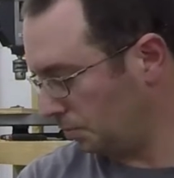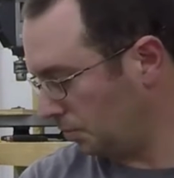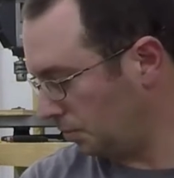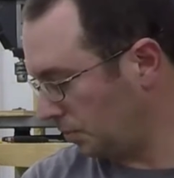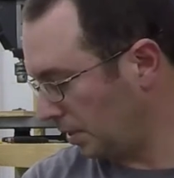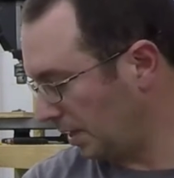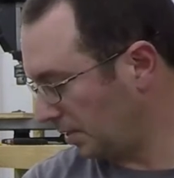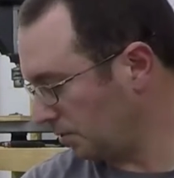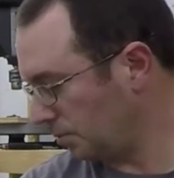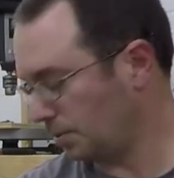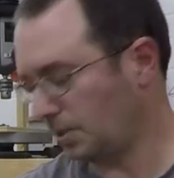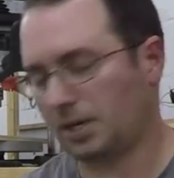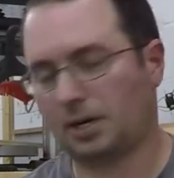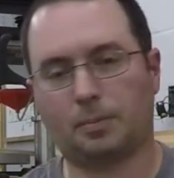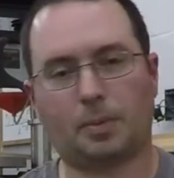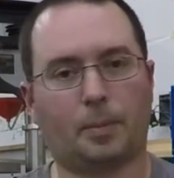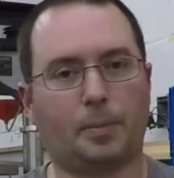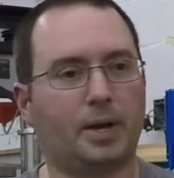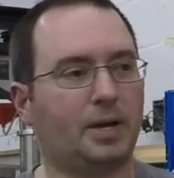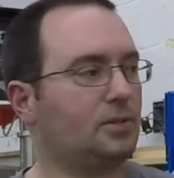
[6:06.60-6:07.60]
that's kind of
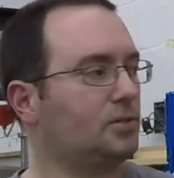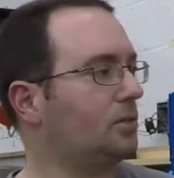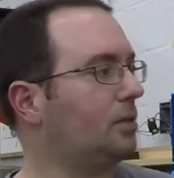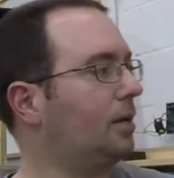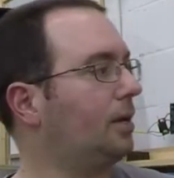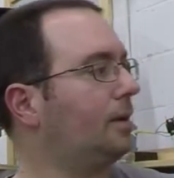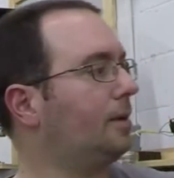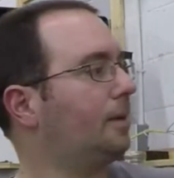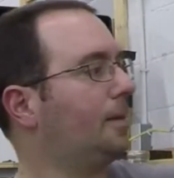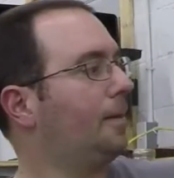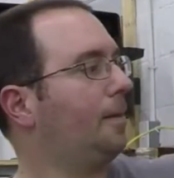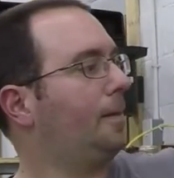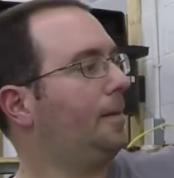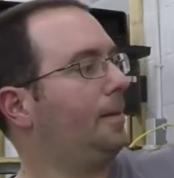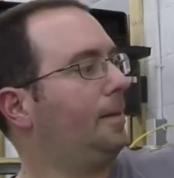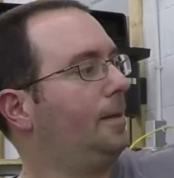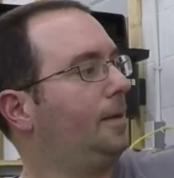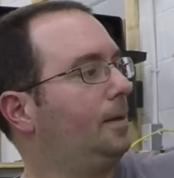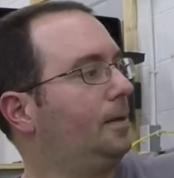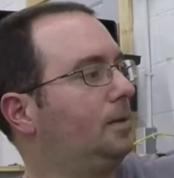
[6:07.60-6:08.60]
my baseline.
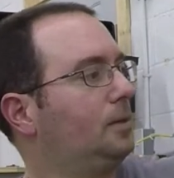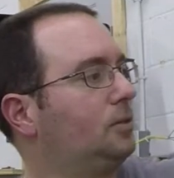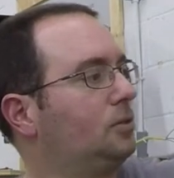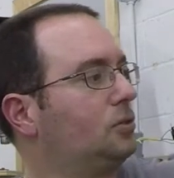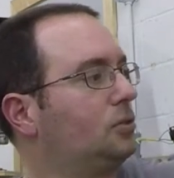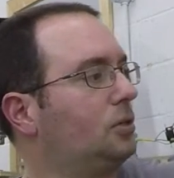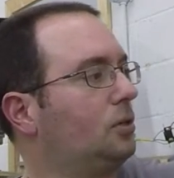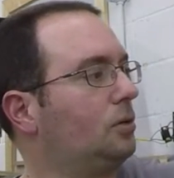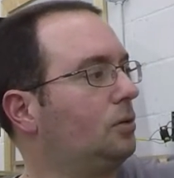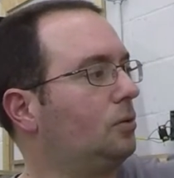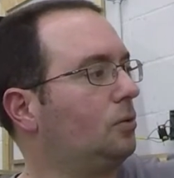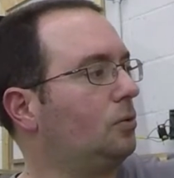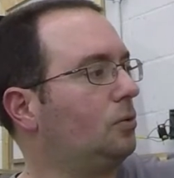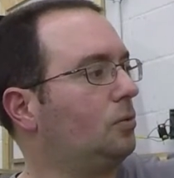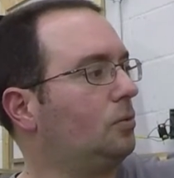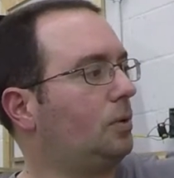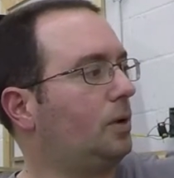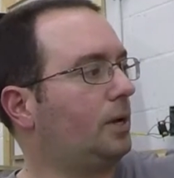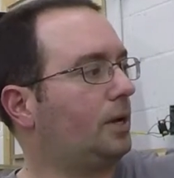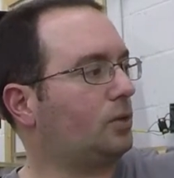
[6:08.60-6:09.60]

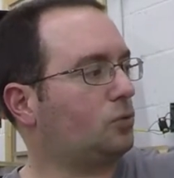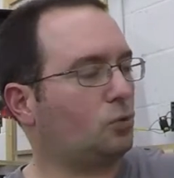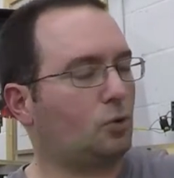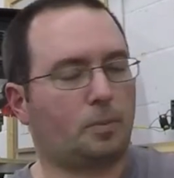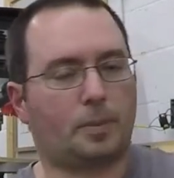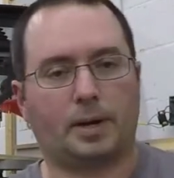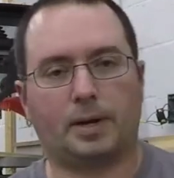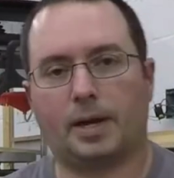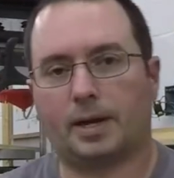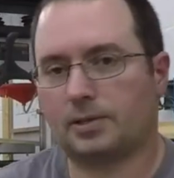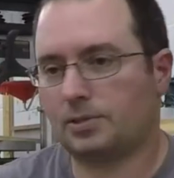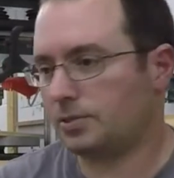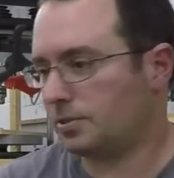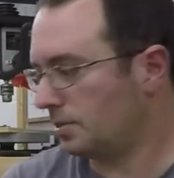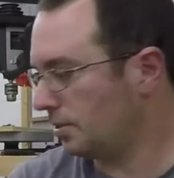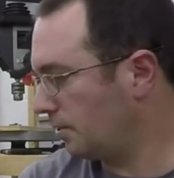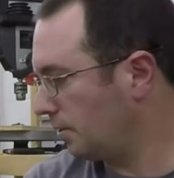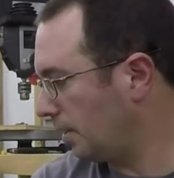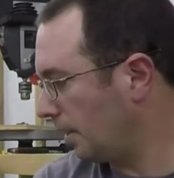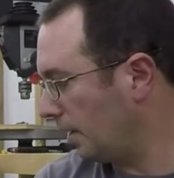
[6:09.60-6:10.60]
So I guess one of my next
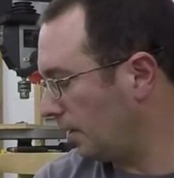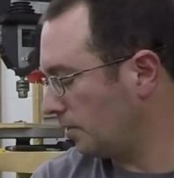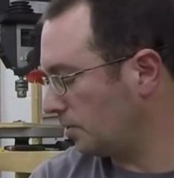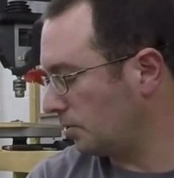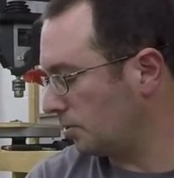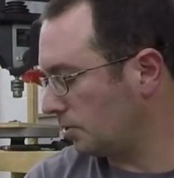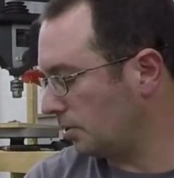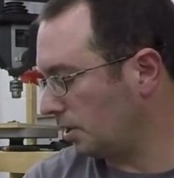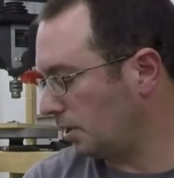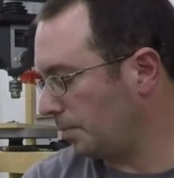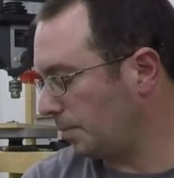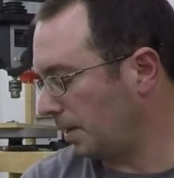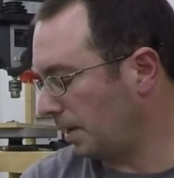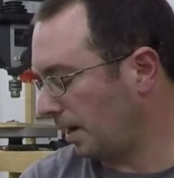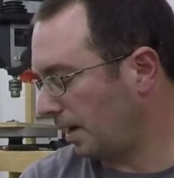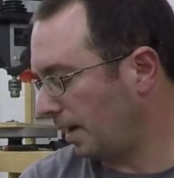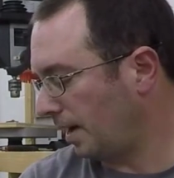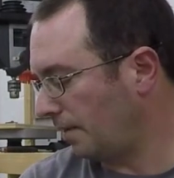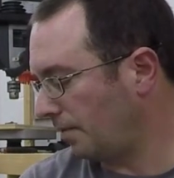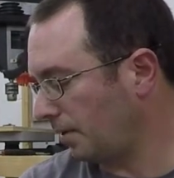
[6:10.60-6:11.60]
things is going to be, I
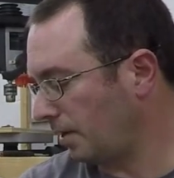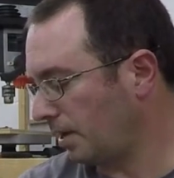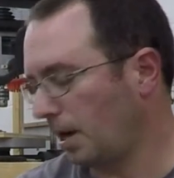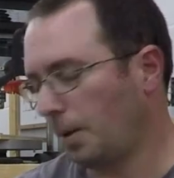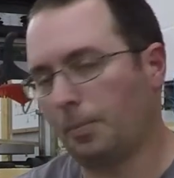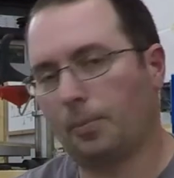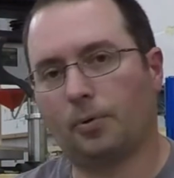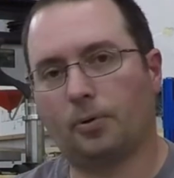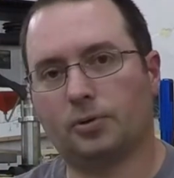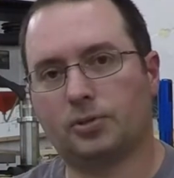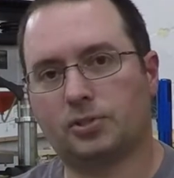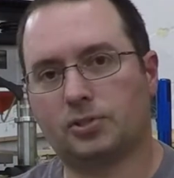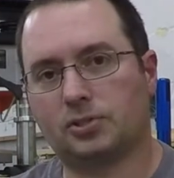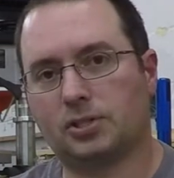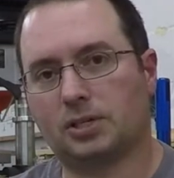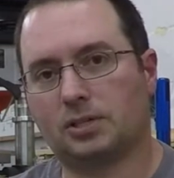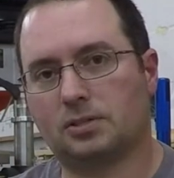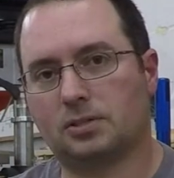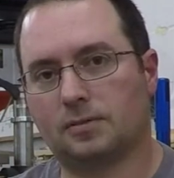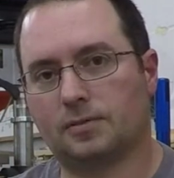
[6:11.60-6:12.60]
have a couple
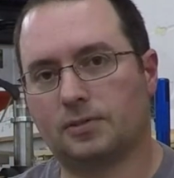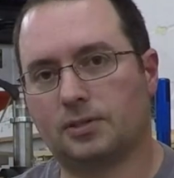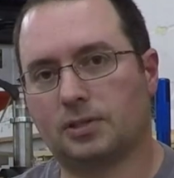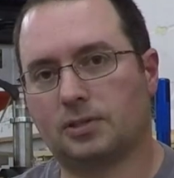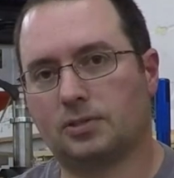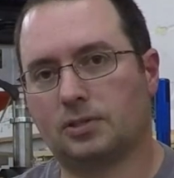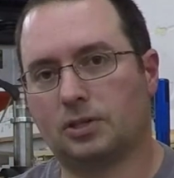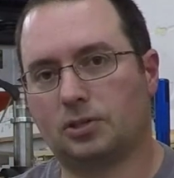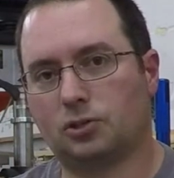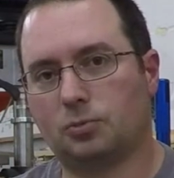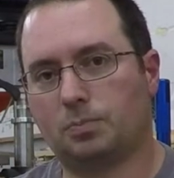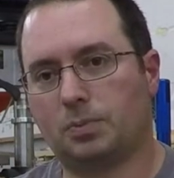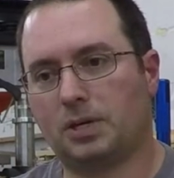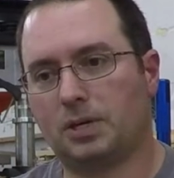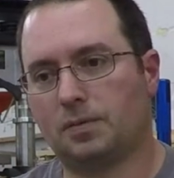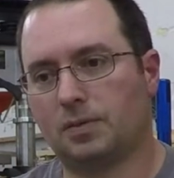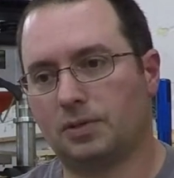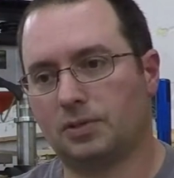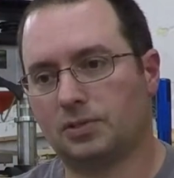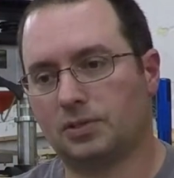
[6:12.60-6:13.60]
sticks of 6-inch
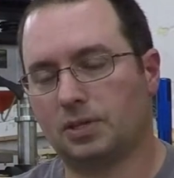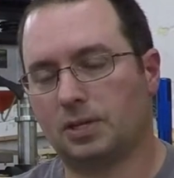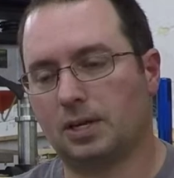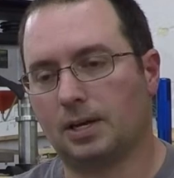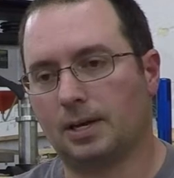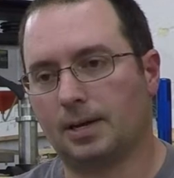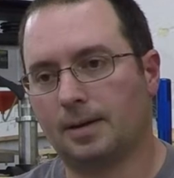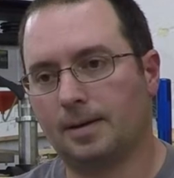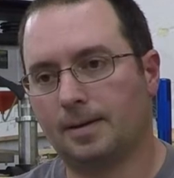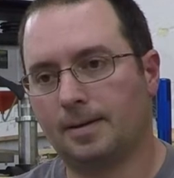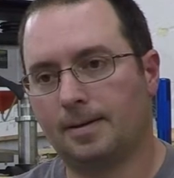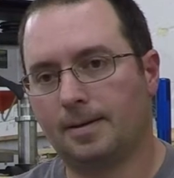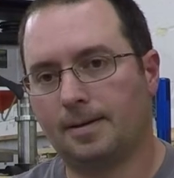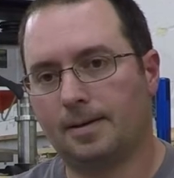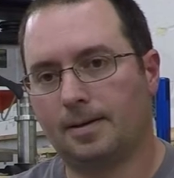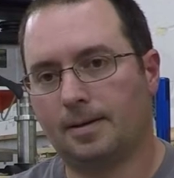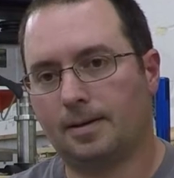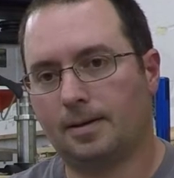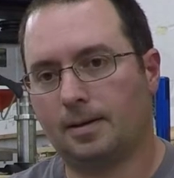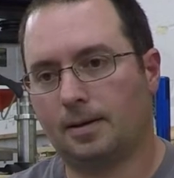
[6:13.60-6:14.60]
PVC
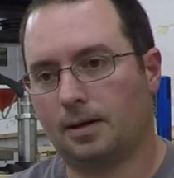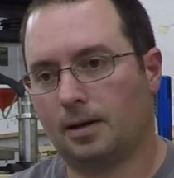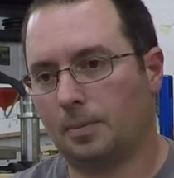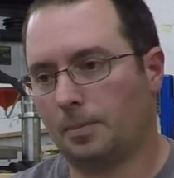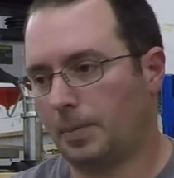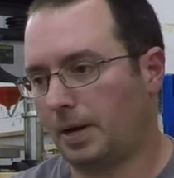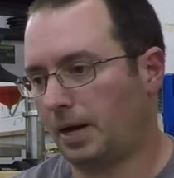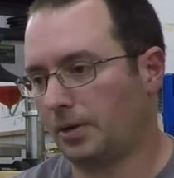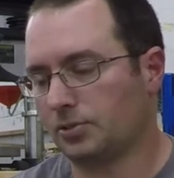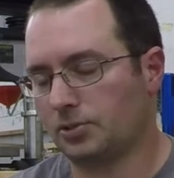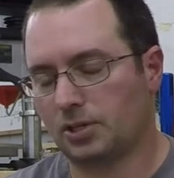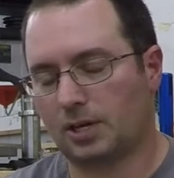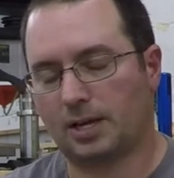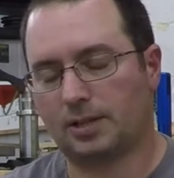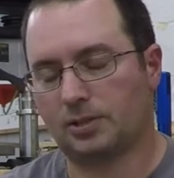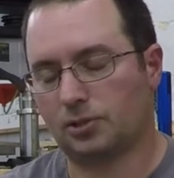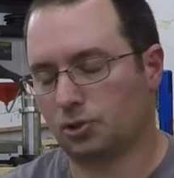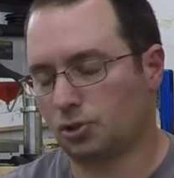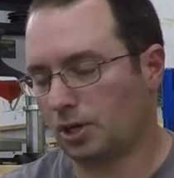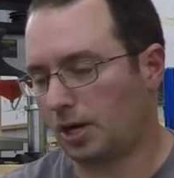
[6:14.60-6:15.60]
outside
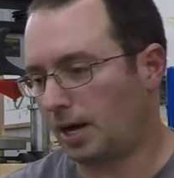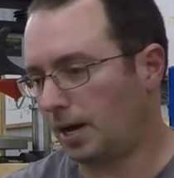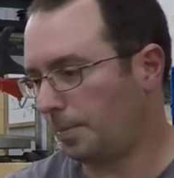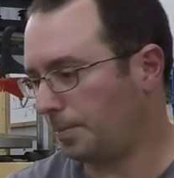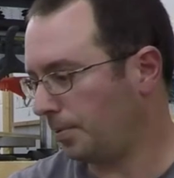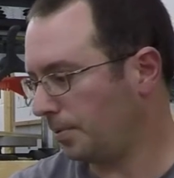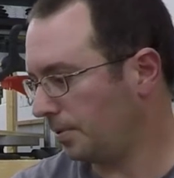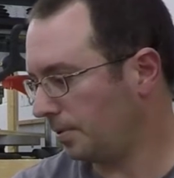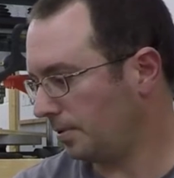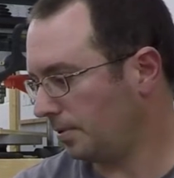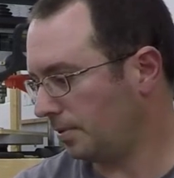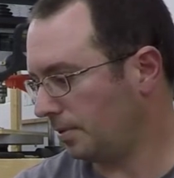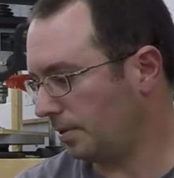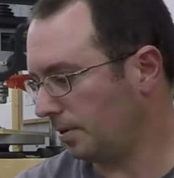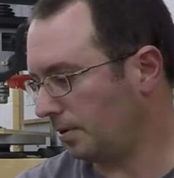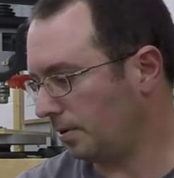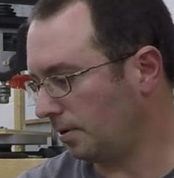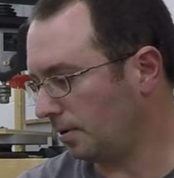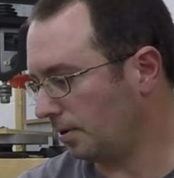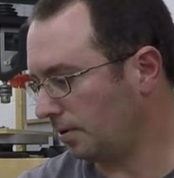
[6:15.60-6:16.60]
the shop that
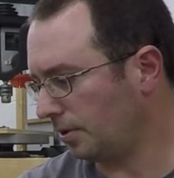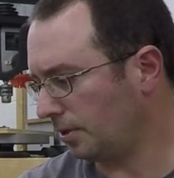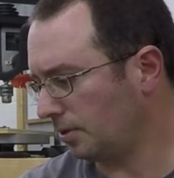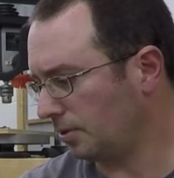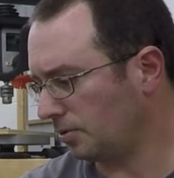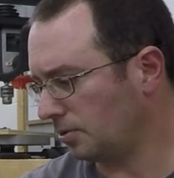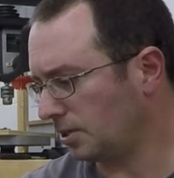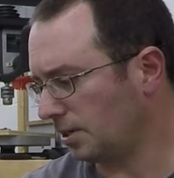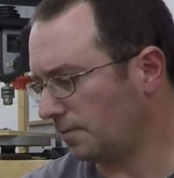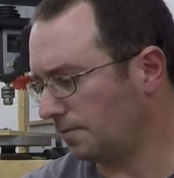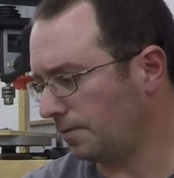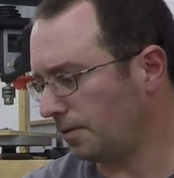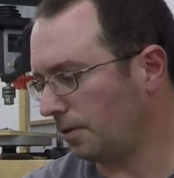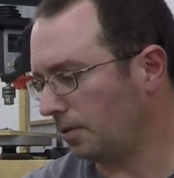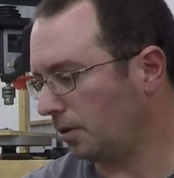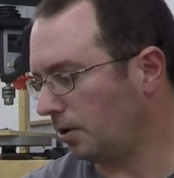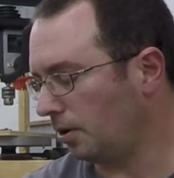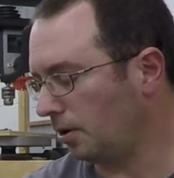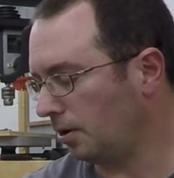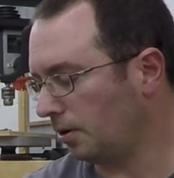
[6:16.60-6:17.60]
are, I think they're 10 foot
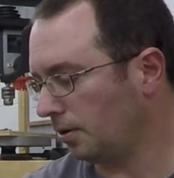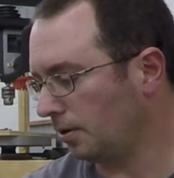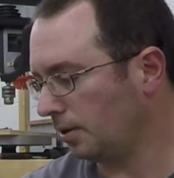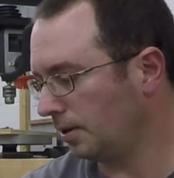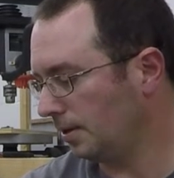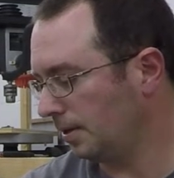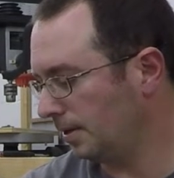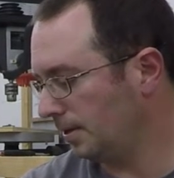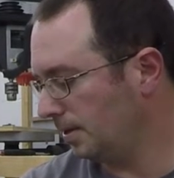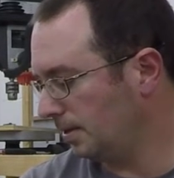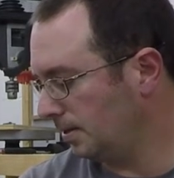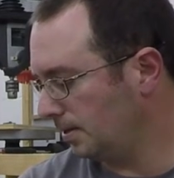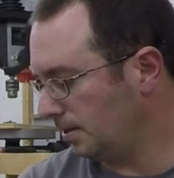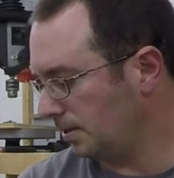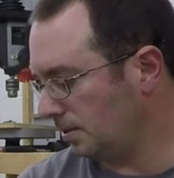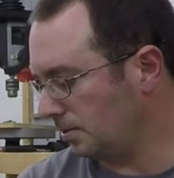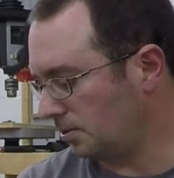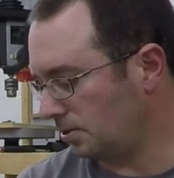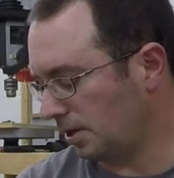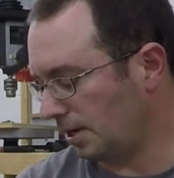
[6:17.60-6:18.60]
long.
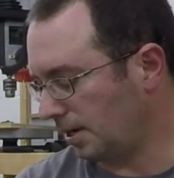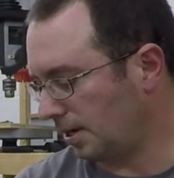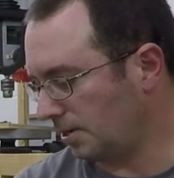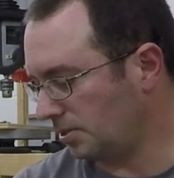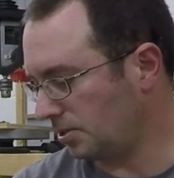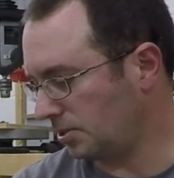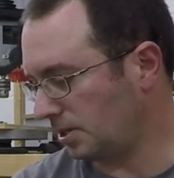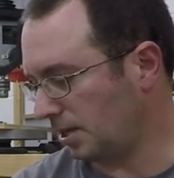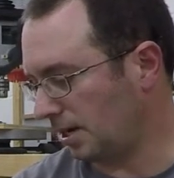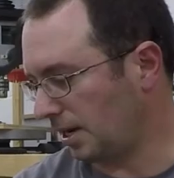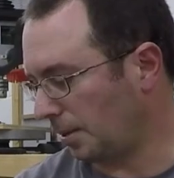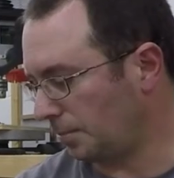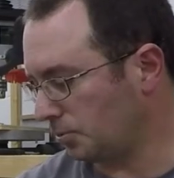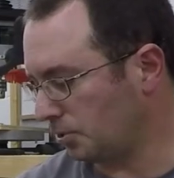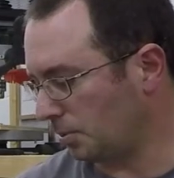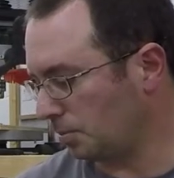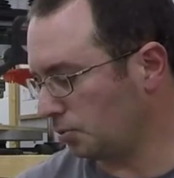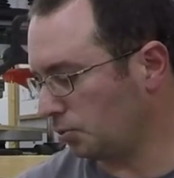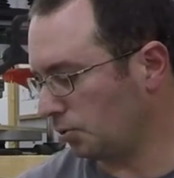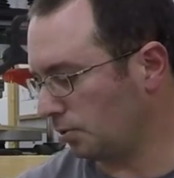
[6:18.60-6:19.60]
Is, I guess, setting up
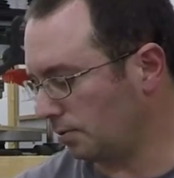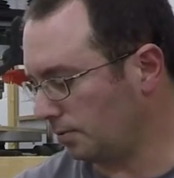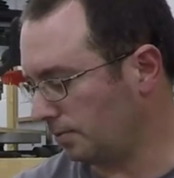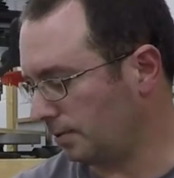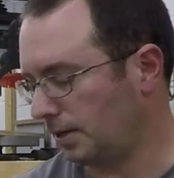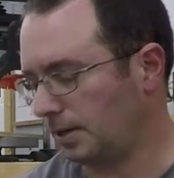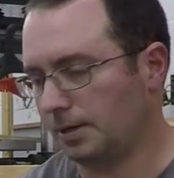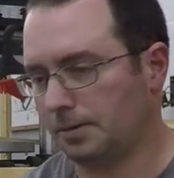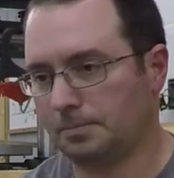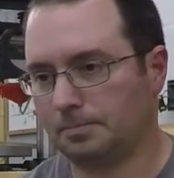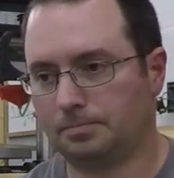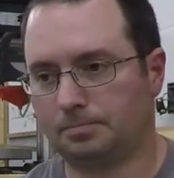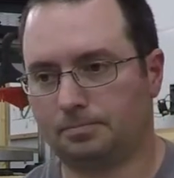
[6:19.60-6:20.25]
some sort of